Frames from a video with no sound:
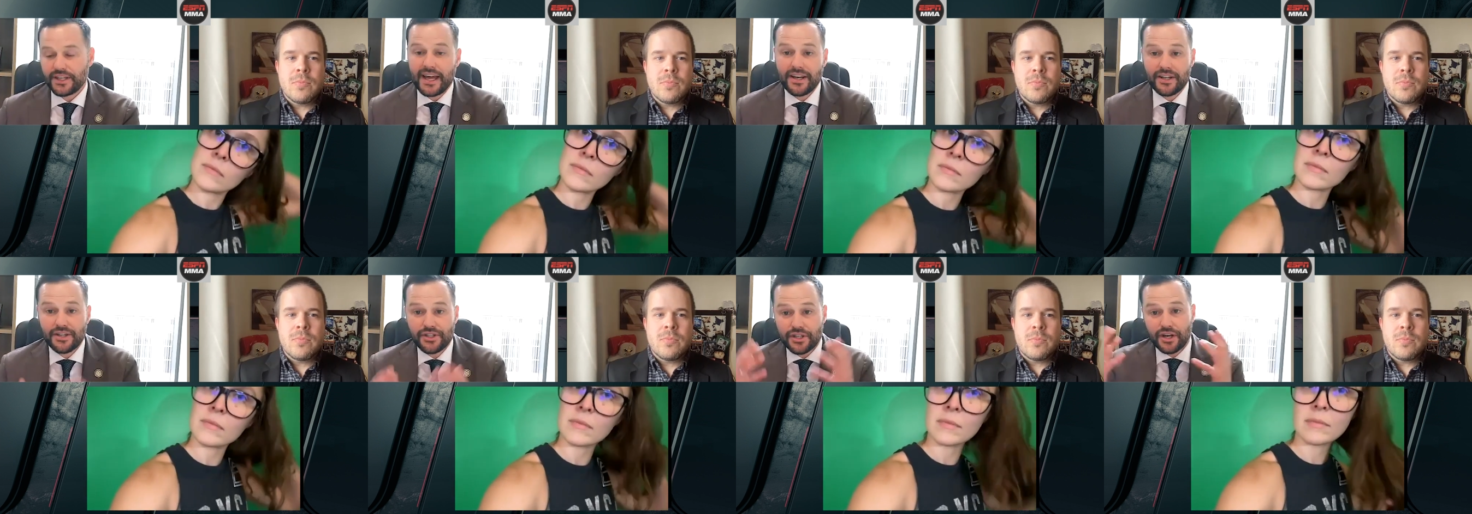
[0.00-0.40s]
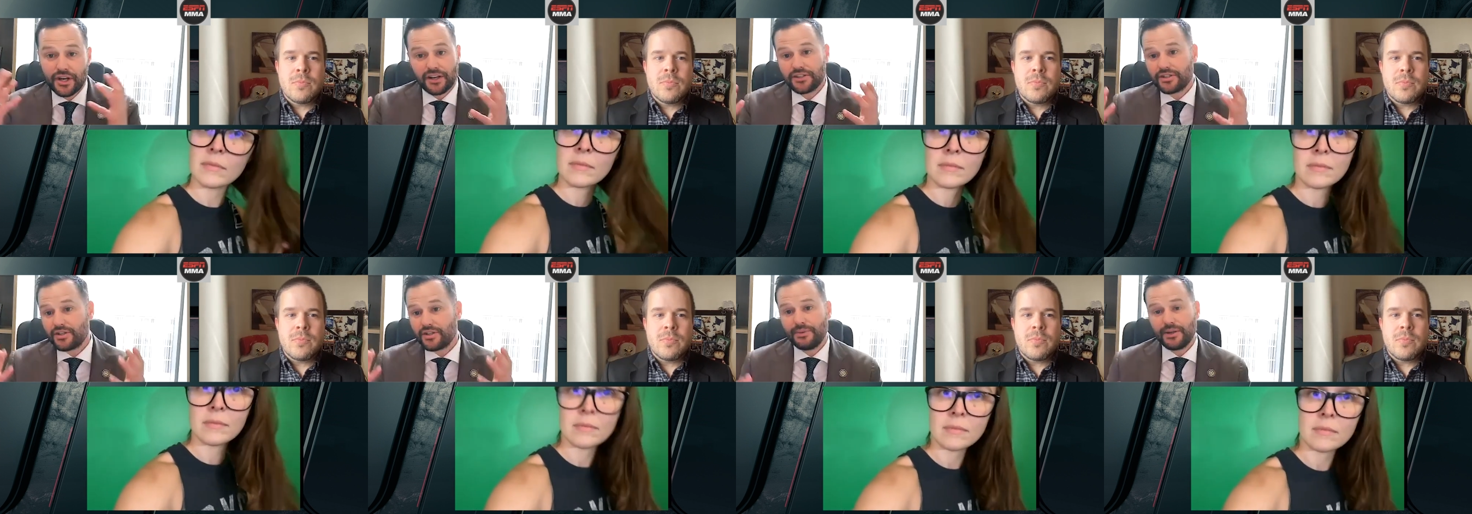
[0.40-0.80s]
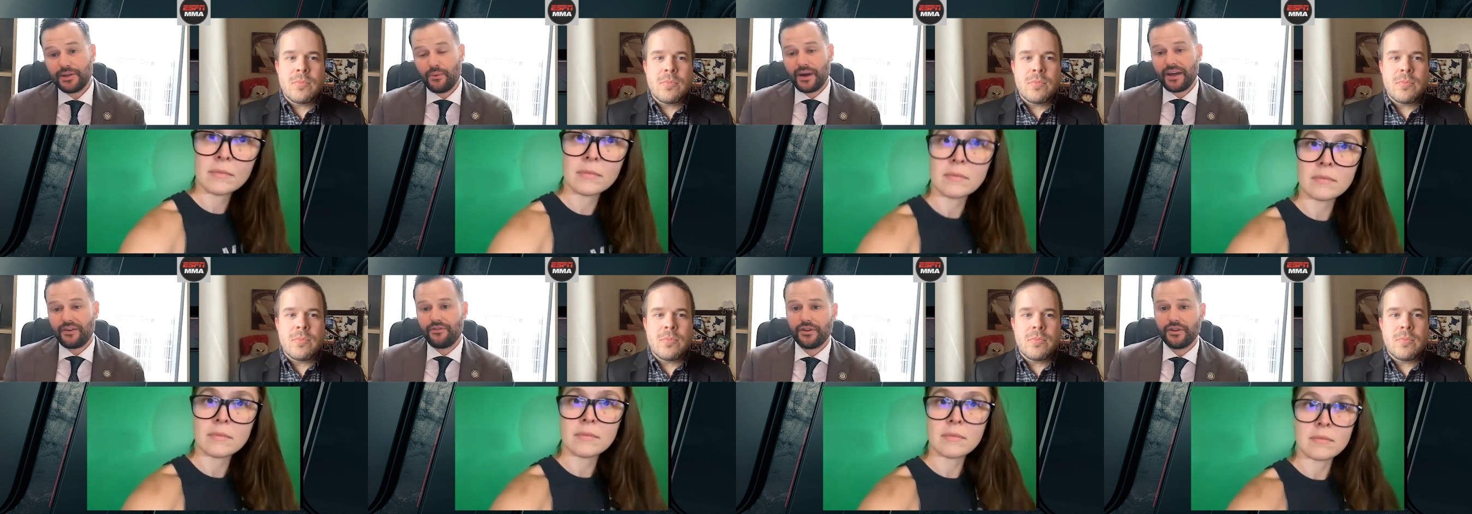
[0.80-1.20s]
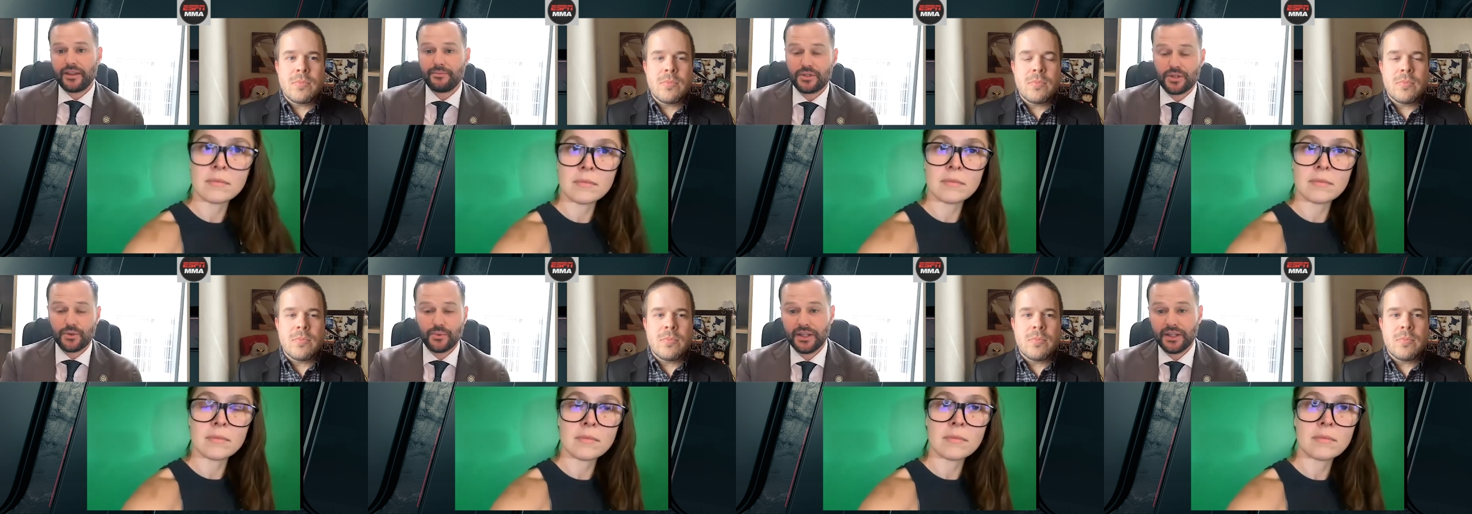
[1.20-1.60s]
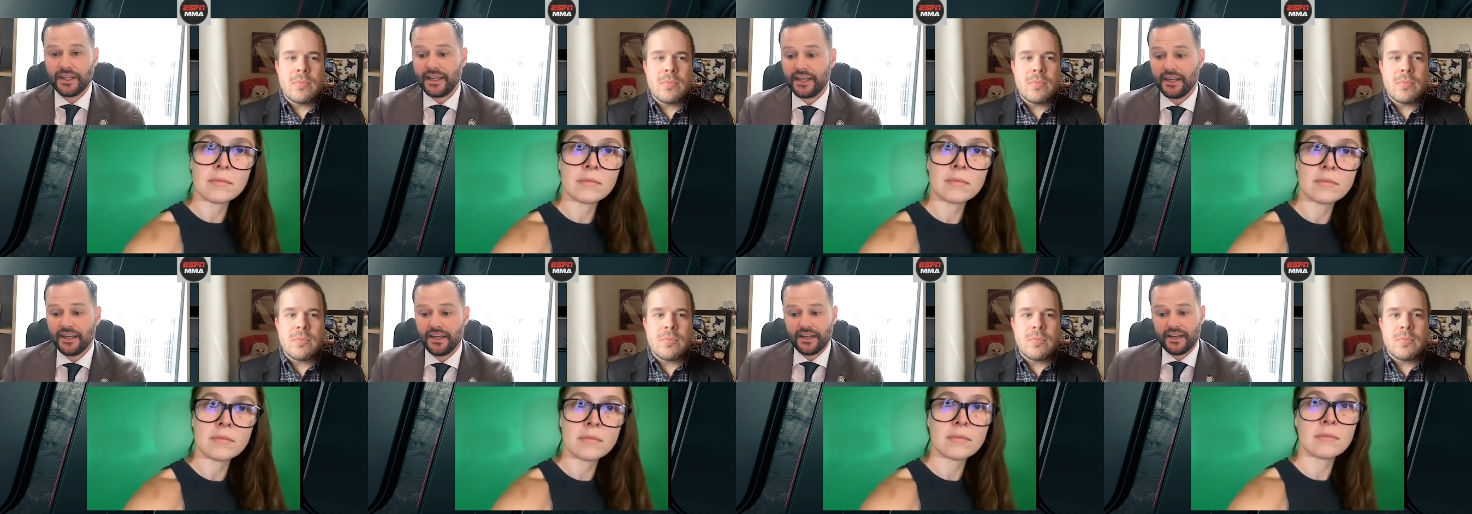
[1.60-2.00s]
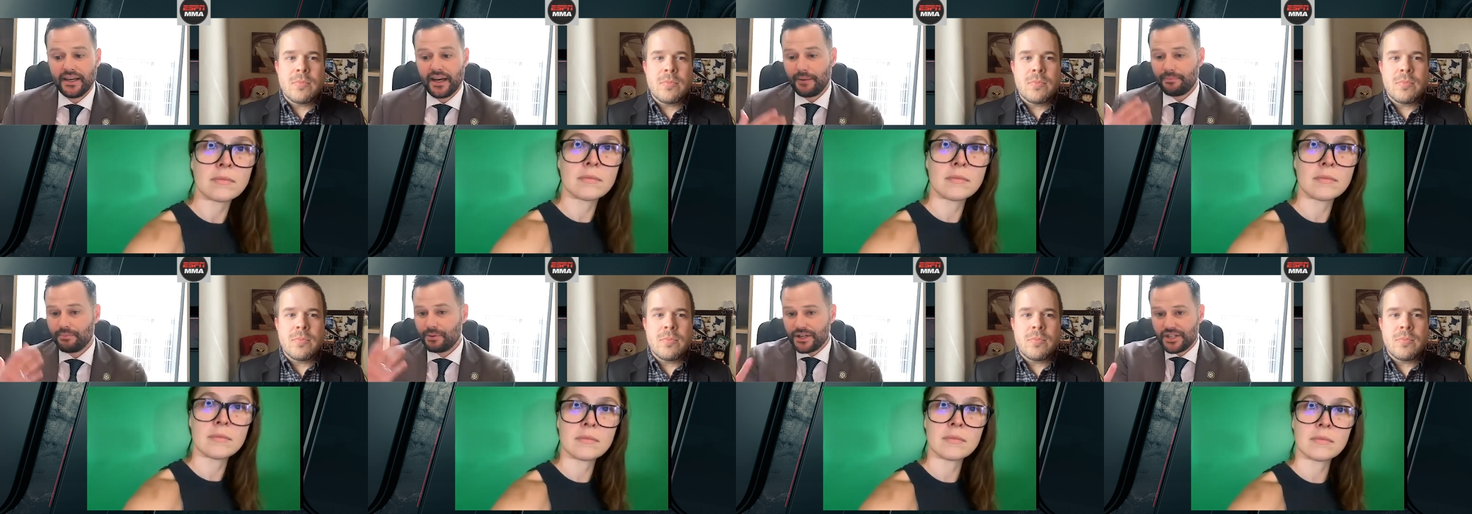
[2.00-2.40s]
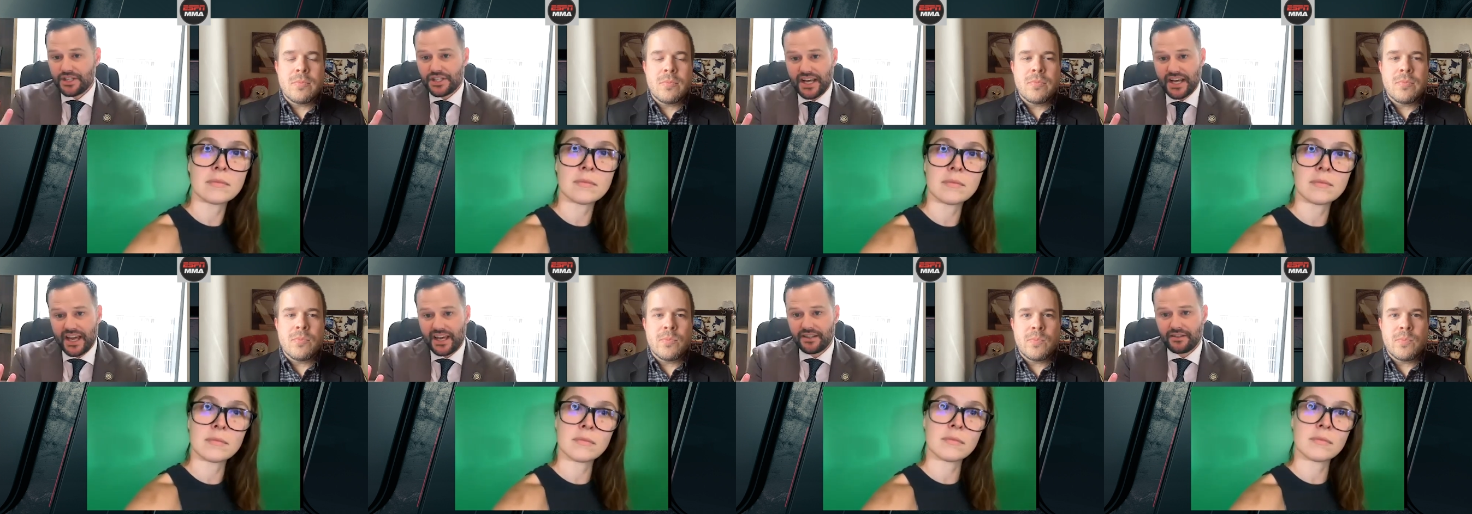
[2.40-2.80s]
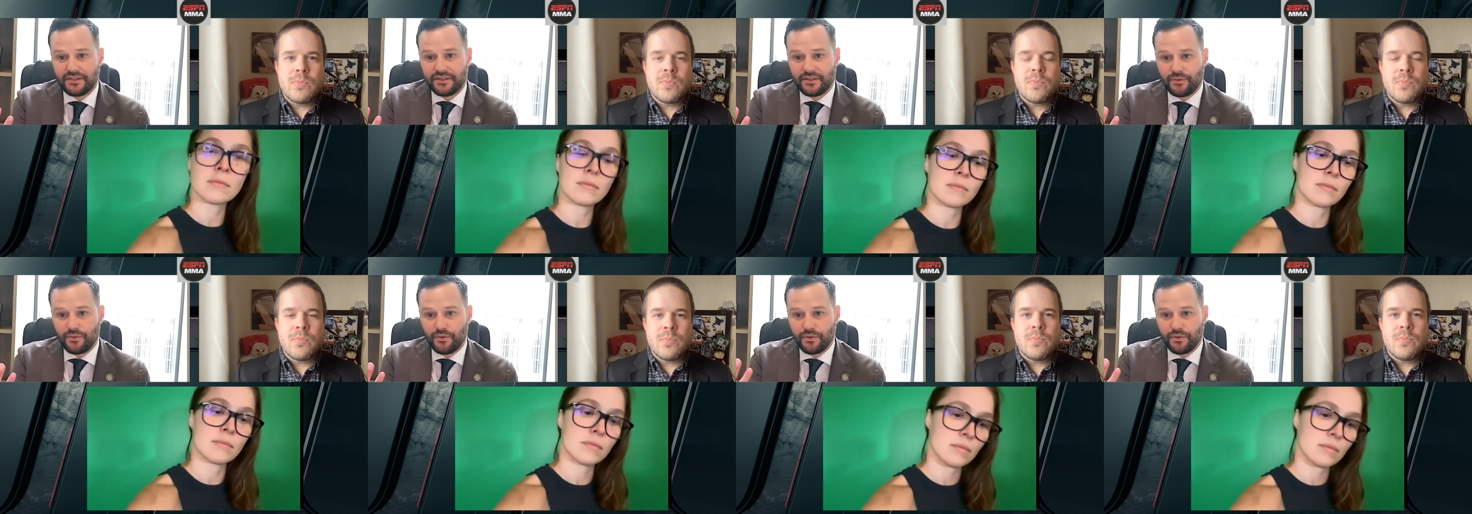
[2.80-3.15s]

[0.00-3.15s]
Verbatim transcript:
Speaker 1: and it should also be a way for them to really appreciate